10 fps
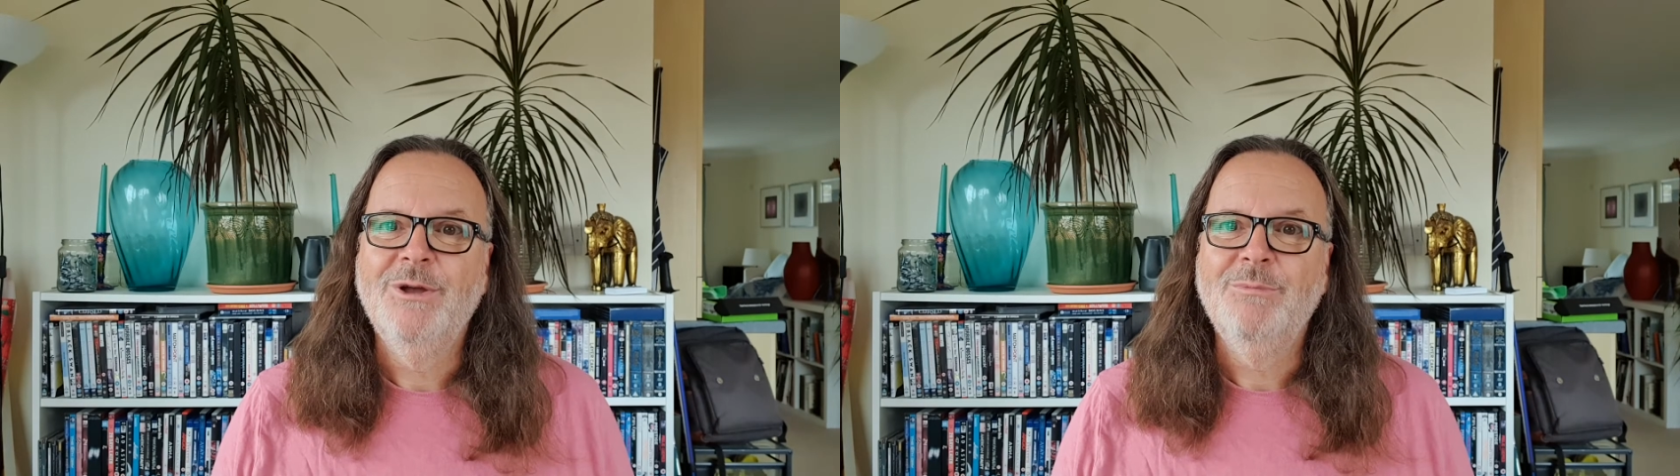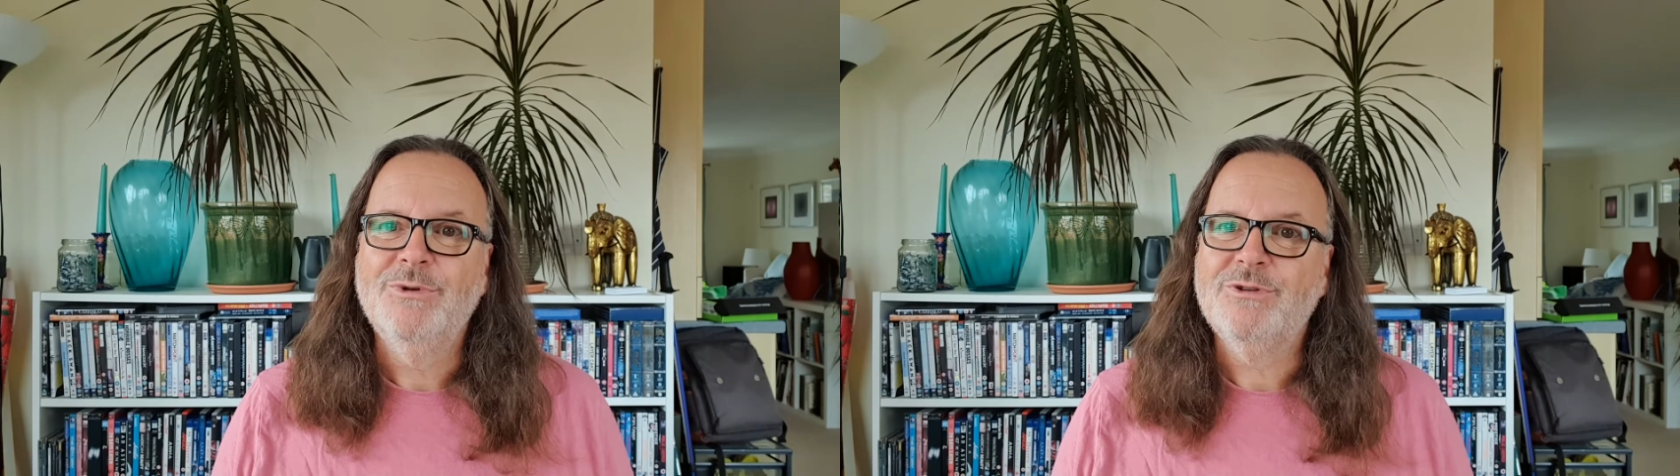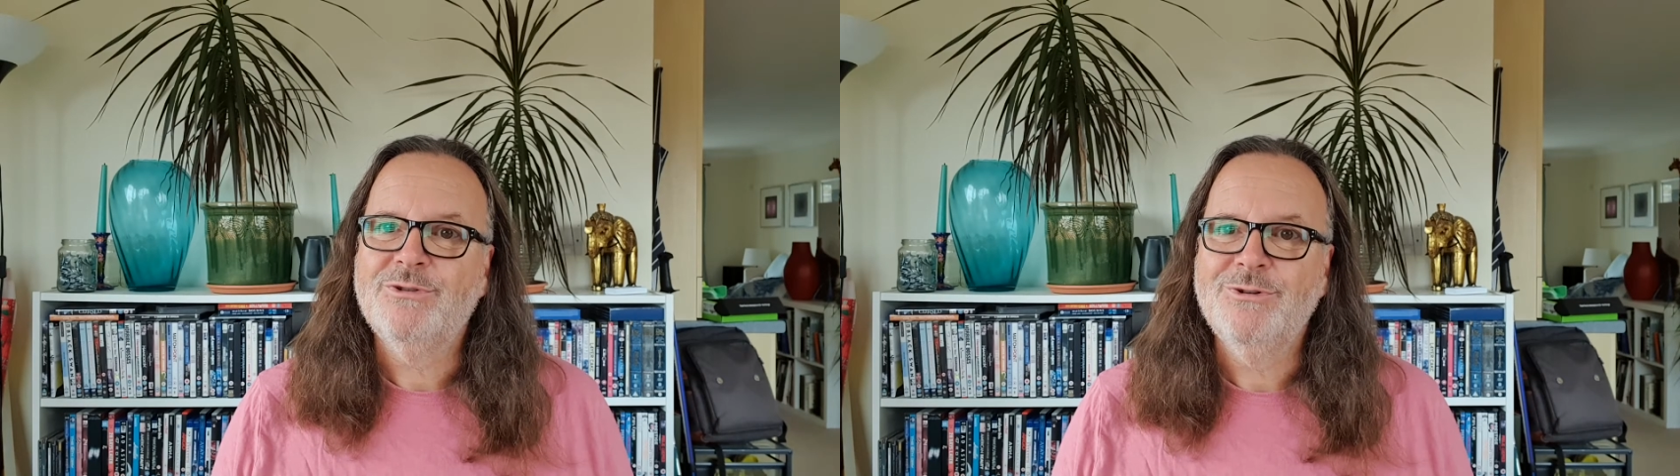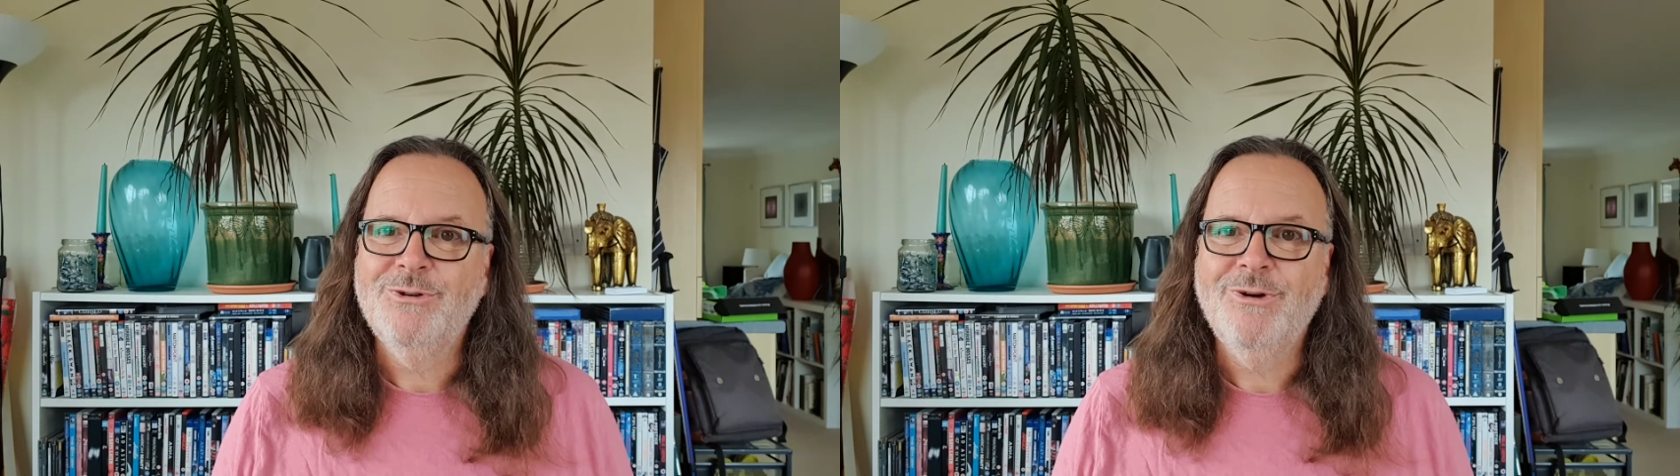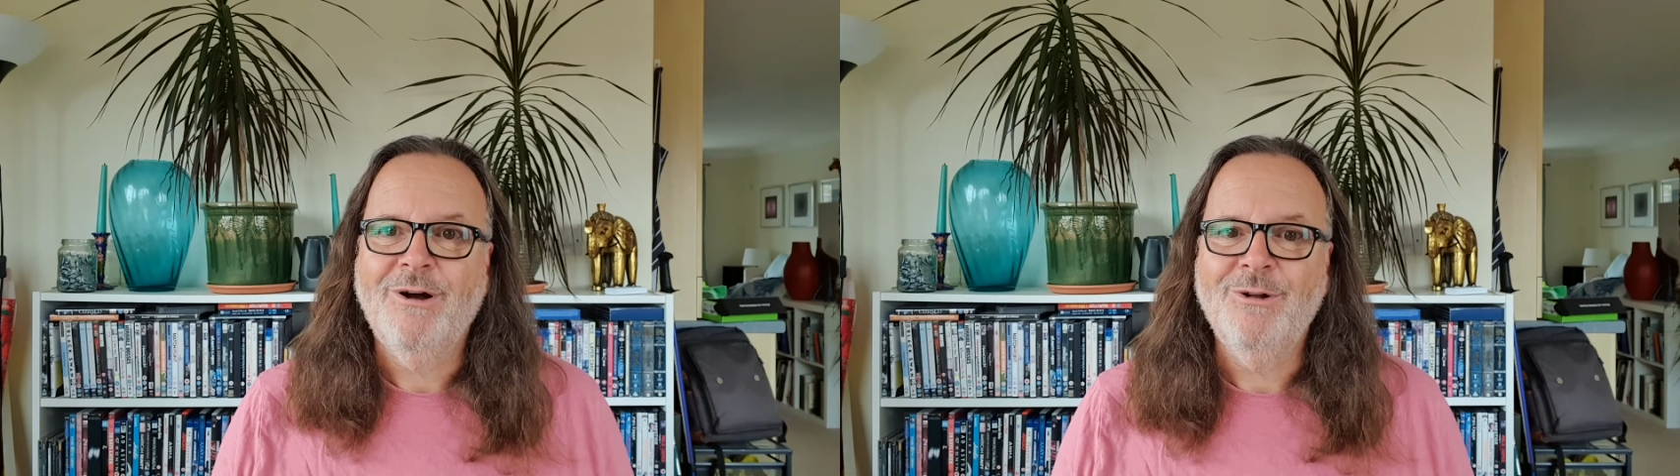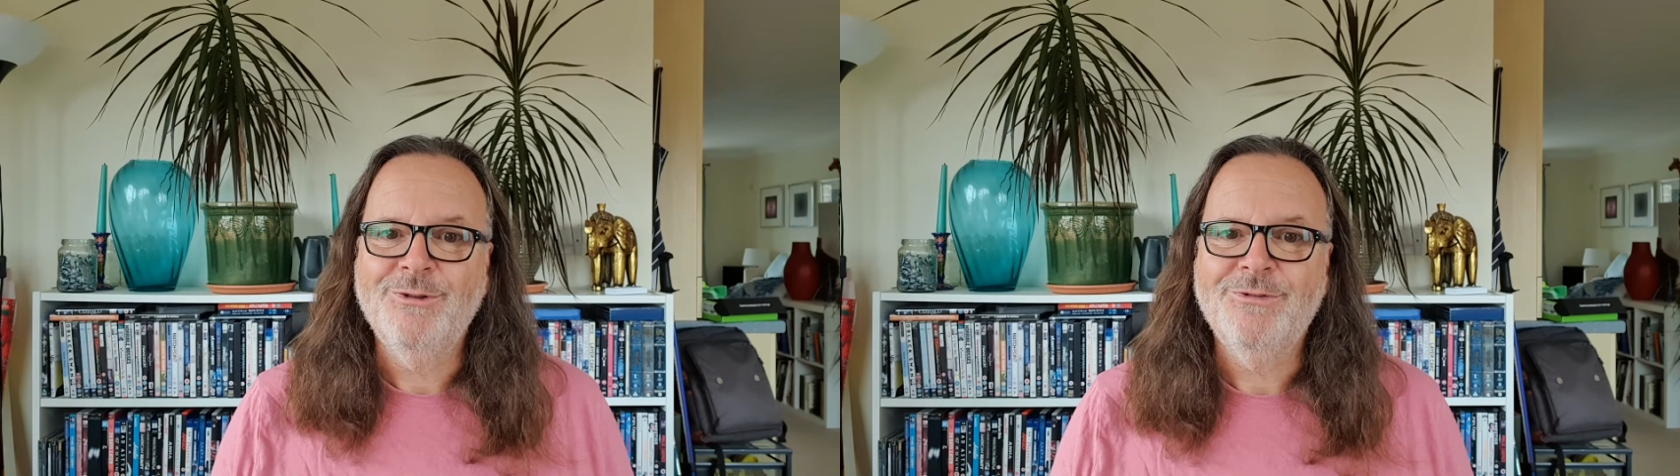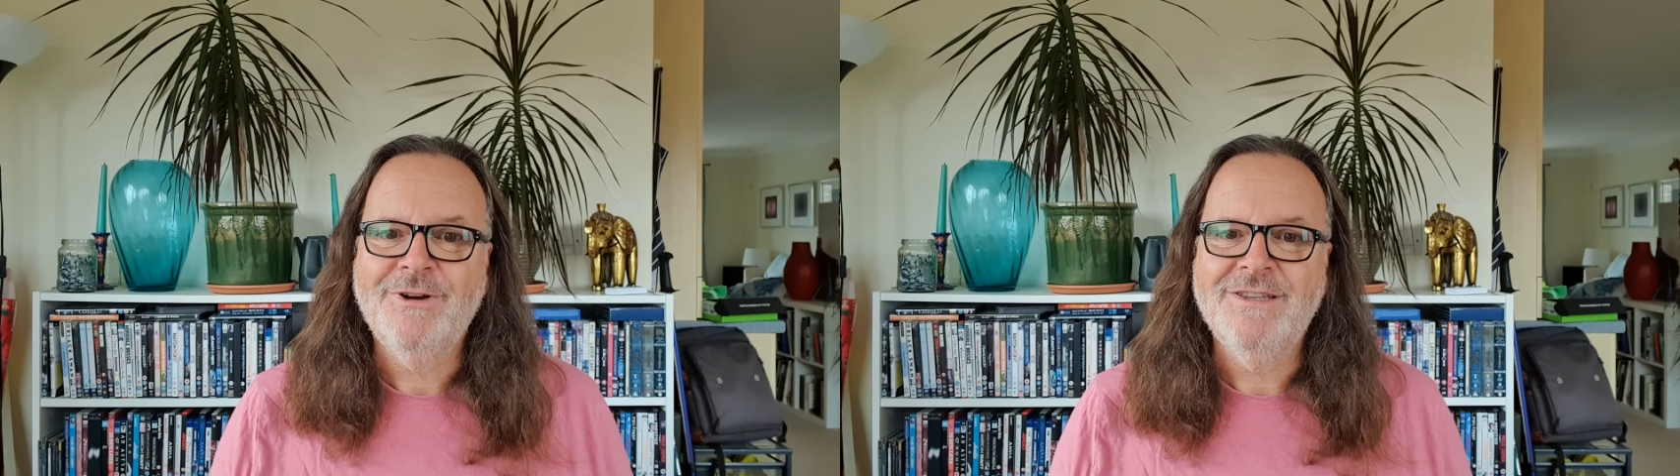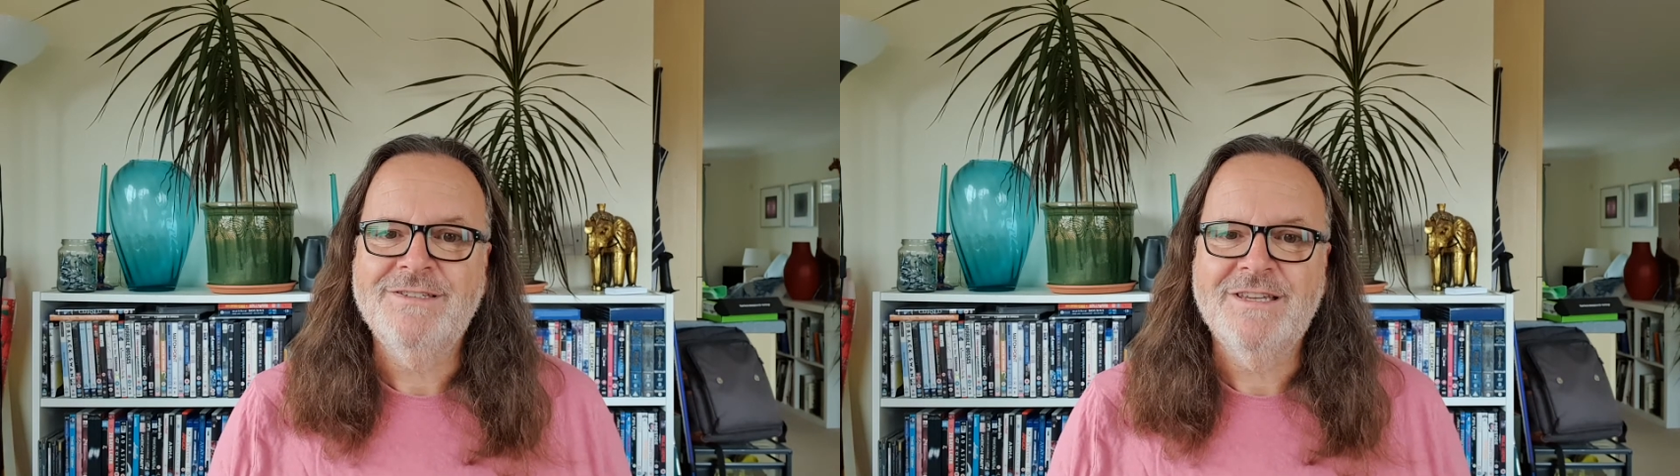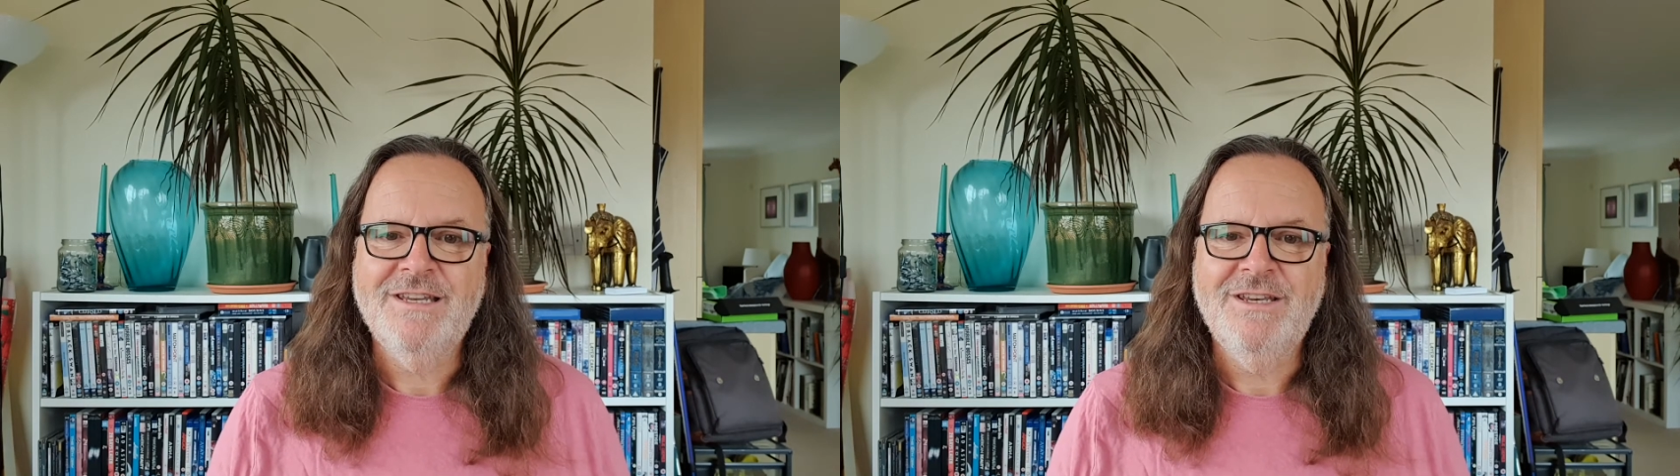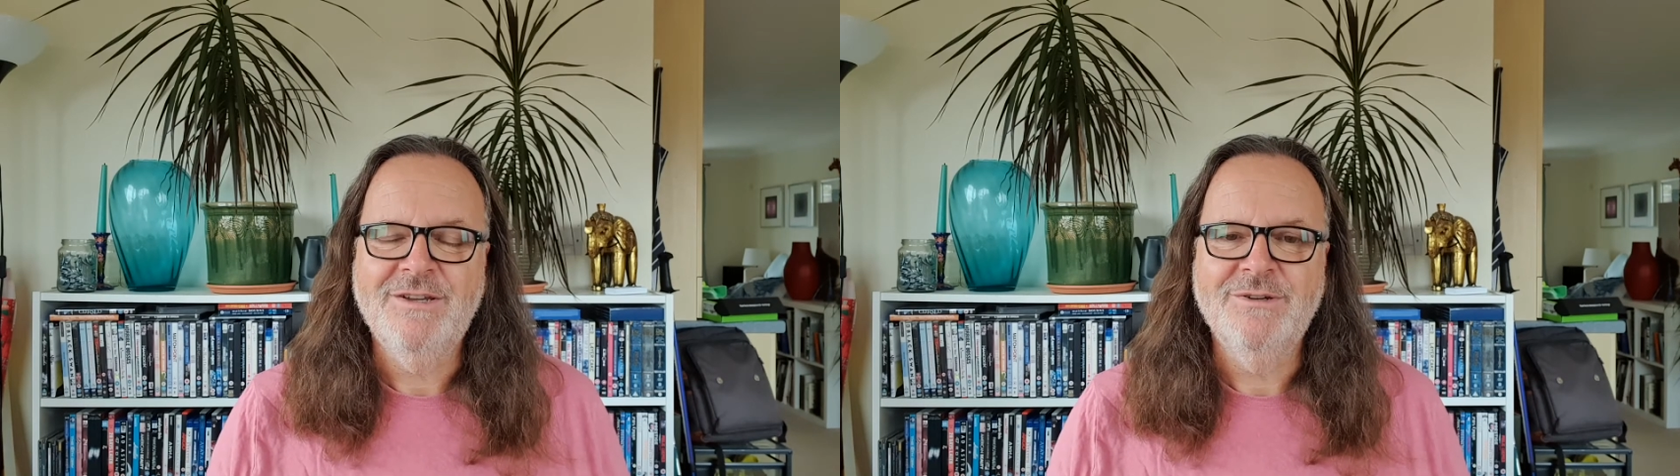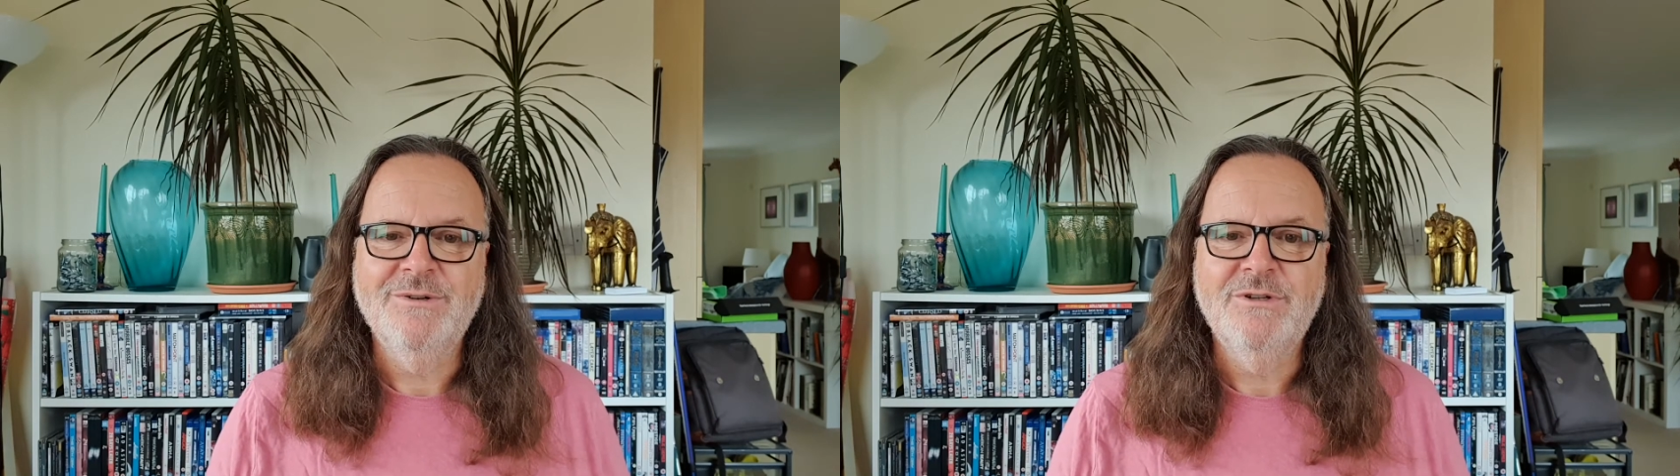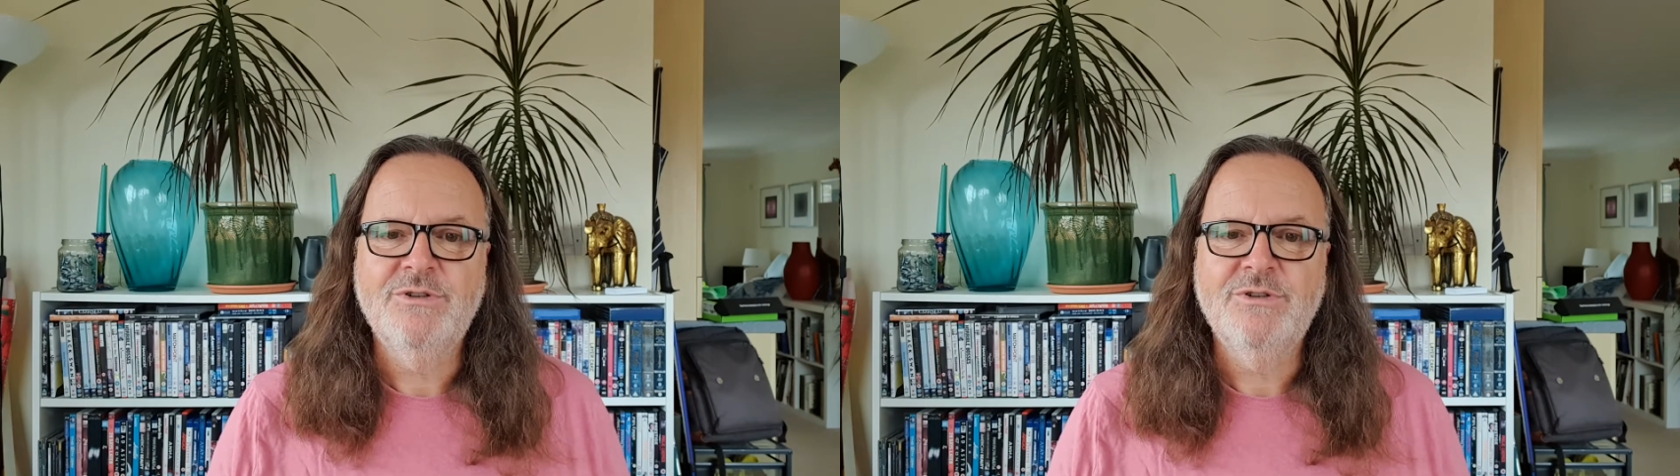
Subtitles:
but two old friends he knew,